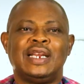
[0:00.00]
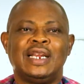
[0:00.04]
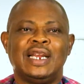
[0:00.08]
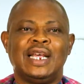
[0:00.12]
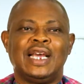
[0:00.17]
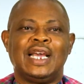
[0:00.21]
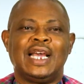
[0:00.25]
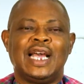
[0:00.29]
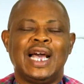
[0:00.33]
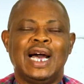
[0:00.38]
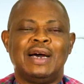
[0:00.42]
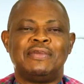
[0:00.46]

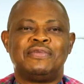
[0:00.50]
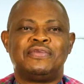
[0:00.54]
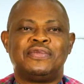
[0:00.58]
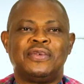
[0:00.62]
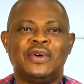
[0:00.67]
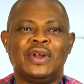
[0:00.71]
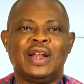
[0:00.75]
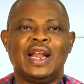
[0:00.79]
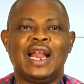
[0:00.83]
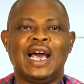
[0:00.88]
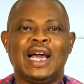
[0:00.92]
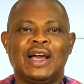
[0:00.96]
the gap
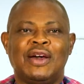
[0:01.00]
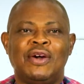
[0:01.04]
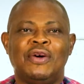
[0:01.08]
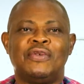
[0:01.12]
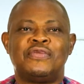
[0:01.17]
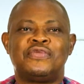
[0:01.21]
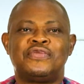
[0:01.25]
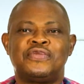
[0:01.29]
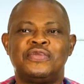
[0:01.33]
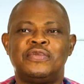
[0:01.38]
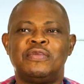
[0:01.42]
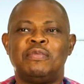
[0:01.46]
for lack
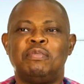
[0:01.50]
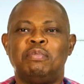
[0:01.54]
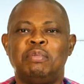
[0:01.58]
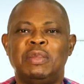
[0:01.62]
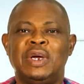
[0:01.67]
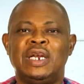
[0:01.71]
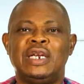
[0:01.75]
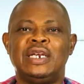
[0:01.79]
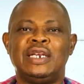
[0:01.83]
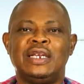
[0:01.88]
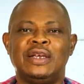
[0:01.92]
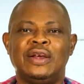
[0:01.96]
of
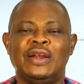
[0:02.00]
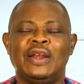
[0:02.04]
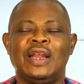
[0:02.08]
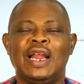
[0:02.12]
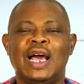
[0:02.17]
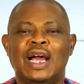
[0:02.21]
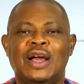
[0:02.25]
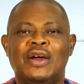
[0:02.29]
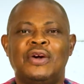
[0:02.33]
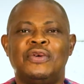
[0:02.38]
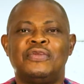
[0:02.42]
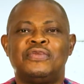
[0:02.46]
money or
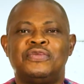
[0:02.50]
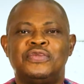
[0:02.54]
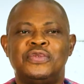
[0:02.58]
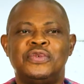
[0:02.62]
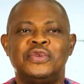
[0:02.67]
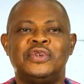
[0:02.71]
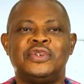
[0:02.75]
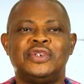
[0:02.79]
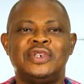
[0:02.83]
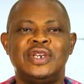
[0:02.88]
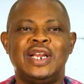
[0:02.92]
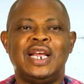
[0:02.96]
lack of
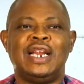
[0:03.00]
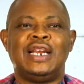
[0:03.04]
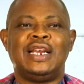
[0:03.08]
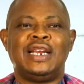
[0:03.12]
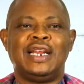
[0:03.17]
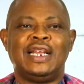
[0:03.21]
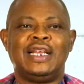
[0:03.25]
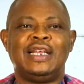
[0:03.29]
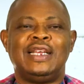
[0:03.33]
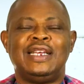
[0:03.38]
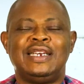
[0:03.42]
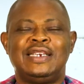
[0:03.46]
food, then
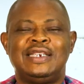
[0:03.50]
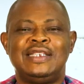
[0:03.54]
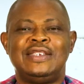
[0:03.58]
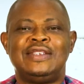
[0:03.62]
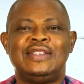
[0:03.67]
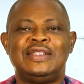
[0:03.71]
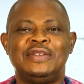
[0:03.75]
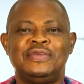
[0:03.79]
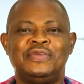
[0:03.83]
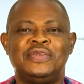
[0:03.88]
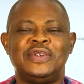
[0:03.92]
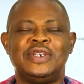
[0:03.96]
it
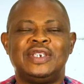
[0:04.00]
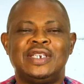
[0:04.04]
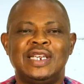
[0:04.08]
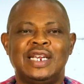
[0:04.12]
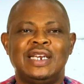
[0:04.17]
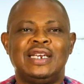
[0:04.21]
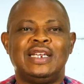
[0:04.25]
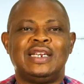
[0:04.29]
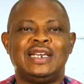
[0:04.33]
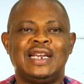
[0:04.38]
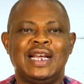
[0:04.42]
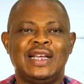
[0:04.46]
is
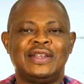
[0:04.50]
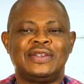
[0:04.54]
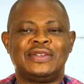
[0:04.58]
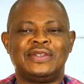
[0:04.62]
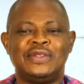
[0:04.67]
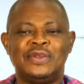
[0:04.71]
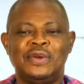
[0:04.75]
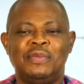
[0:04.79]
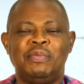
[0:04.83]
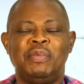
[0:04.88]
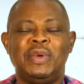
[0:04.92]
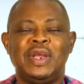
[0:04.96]
defeated. It has
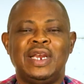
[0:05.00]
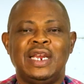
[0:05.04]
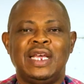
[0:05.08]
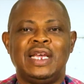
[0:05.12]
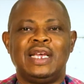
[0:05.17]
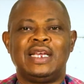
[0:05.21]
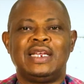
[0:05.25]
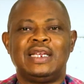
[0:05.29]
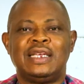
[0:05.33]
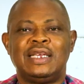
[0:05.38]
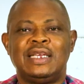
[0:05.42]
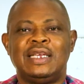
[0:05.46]
no
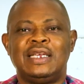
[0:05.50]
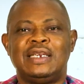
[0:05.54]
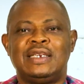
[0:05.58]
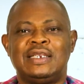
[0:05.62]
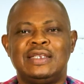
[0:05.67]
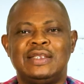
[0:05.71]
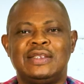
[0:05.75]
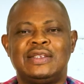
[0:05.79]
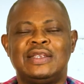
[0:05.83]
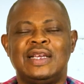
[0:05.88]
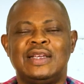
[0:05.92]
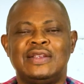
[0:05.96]
meaning. It
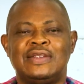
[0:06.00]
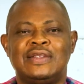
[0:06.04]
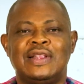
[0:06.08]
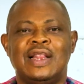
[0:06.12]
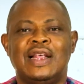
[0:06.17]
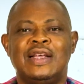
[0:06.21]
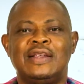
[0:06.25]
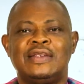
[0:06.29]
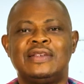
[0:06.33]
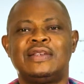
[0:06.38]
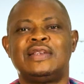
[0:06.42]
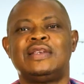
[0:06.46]
is
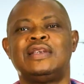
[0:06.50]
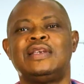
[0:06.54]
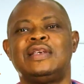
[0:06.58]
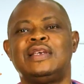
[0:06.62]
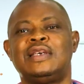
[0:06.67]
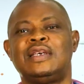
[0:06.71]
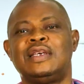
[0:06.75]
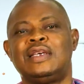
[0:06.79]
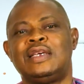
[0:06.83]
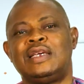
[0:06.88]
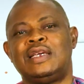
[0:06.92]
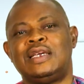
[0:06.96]
senseless.
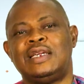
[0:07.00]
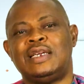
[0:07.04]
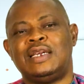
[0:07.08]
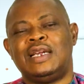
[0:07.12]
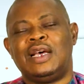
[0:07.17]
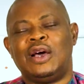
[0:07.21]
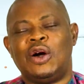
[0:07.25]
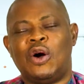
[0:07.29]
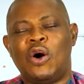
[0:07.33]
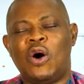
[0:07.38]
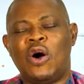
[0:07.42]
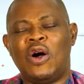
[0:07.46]

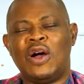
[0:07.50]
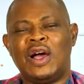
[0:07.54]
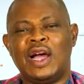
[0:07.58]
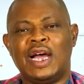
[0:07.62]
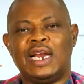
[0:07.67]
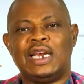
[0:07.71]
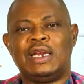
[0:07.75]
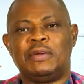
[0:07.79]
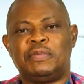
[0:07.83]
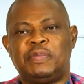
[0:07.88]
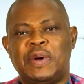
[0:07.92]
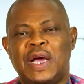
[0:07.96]
The
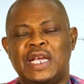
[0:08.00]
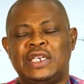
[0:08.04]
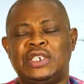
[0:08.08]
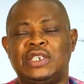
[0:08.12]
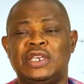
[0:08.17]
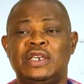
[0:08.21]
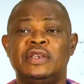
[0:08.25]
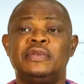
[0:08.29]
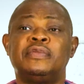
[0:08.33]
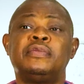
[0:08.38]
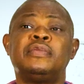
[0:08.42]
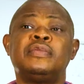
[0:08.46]
hunger, the
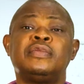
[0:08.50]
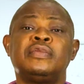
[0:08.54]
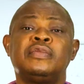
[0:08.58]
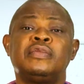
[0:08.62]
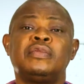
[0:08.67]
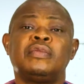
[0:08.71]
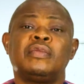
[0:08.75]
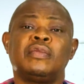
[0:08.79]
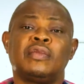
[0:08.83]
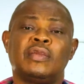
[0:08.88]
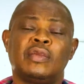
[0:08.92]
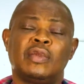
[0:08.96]
passion
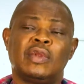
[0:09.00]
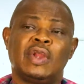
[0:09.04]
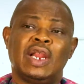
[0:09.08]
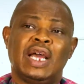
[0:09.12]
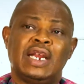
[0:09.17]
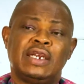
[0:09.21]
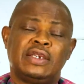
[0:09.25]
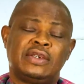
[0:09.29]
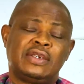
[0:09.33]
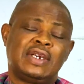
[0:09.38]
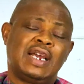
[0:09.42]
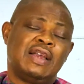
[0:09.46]

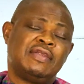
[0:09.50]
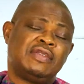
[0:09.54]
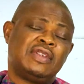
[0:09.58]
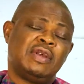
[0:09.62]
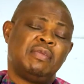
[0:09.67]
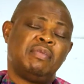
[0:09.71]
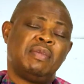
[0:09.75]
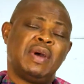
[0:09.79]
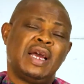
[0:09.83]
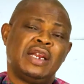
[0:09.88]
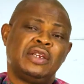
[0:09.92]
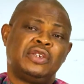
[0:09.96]
that drives
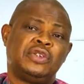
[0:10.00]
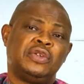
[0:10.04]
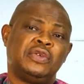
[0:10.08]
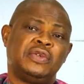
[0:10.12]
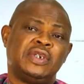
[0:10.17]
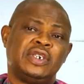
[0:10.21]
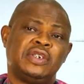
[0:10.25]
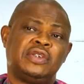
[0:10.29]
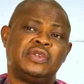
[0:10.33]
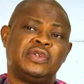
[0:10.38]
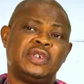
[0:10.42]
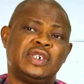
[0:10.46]
a man to
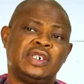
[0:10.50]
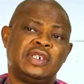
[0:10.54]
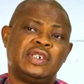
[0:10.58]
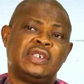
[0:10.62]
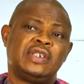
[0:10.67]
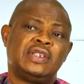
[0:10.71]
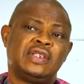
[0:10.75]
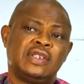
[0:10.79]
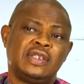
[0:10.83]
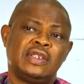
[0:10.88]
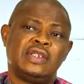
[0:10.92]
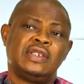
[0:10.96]

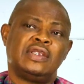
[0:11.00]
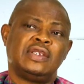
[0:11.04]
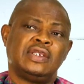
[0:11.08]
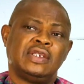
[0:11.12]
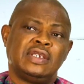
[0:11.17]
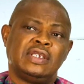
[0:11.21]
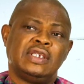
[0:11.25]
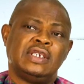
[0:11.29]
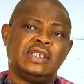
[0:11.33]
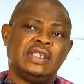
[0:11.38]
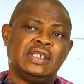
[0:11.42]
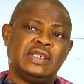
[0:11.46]
retreat
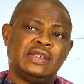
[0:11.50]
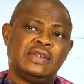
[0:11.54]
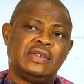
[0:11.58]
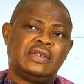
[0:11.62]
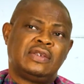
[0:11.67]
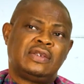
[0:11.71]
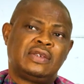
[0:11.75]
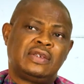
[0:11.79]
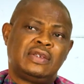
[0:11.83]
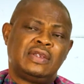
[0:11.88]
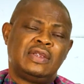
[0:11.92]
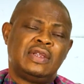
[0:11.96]

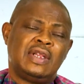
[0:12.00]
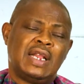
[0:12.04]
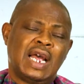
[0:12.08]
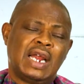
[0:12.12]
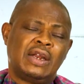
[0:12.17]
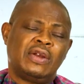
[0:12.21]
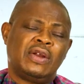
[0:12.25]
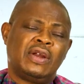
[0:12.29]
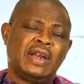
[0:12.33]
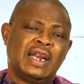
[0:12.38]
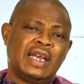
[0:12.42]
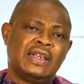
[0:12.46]
is
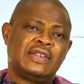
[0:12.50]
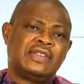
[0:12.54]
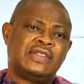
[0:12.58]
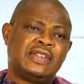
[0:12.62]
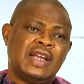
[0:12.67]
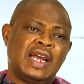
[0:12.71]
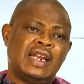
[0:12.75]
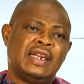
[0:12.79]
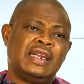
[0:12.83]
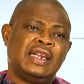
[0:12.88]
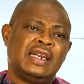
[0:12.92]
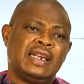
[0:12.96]
that
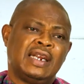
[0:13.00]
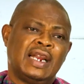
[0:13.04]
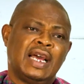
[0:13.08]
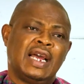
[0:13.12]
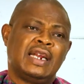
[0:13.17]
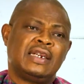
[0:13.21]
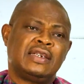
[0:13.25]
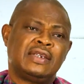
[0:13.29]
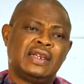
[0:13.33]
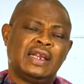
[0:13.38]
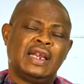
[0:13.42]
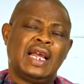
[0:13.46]
understanding
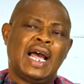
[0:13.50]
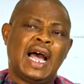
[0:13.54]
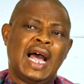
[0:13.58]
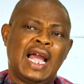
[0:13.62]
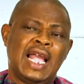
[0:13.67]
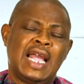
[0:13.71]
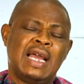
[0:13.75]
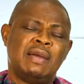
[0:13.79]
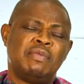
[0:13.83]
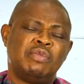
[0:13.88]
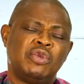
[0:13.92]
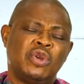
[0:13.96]
that
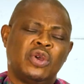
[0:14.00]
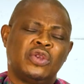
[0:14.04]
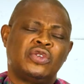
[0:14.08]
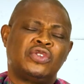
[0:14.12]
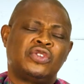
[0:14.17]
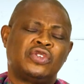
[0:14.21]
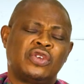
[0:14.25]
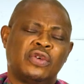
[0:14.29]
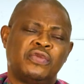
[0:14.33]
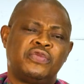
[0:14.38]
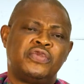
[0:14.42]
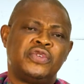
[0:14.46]
I am not
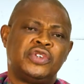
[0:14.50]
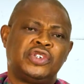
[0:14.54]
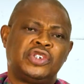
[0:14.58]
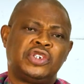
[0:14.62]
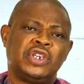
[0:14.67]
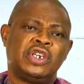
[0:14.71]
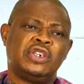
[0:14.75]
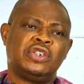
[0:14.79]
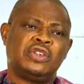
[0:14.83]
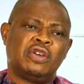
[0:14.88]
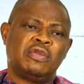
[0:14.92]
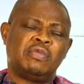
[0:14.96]

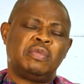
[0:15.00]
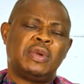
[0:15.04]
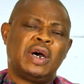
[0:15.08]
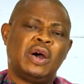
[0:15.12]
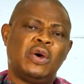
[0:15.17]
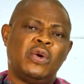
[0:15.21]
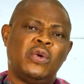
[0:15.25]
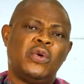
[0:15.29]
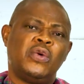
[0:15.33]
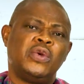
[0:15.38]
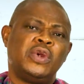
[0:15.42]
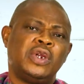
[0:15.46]
sufficient of my
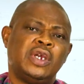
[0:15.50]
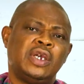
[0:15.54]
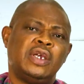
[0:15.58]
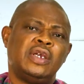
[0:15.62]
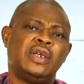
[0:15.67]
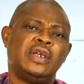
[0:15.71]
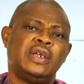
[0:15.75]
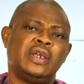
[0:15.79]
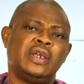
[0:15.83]
own.